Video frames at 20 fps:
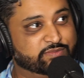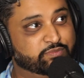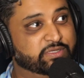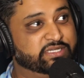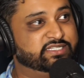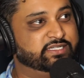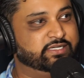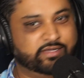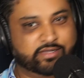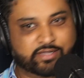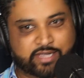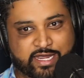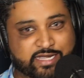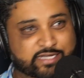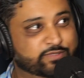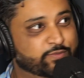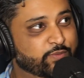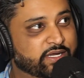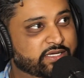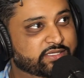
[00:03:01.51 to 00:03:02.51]
missing
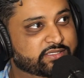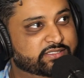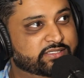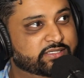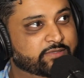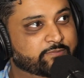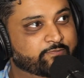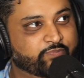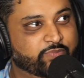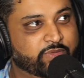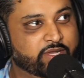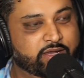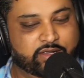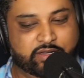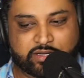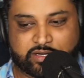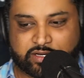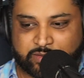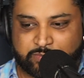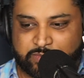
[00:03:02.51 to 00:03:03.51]
X, Y, and Z.
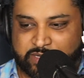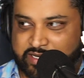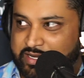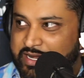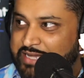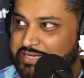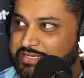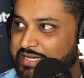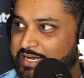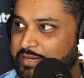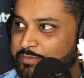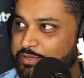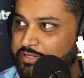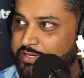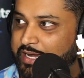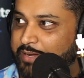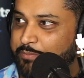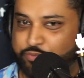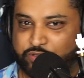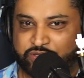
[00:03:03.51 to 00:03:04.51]
I'm like, God damn it.
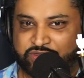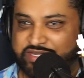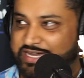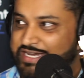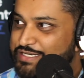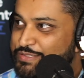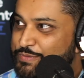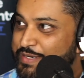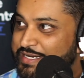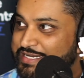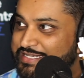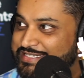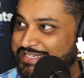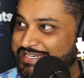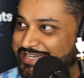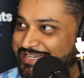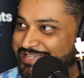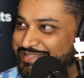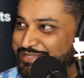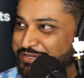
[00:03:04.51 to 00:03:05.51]
I put the X, Y, and
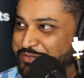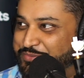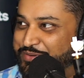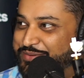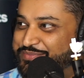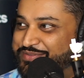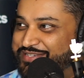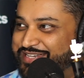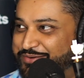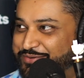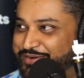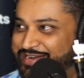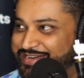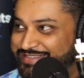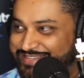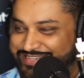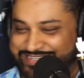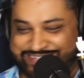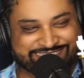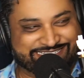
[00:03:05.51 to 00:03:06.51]
Z on the website. Why
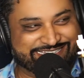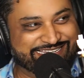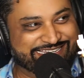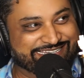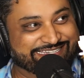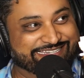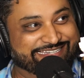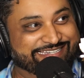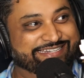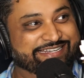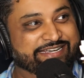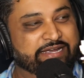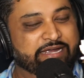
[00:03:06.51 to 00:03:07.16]
aren't they seeing it?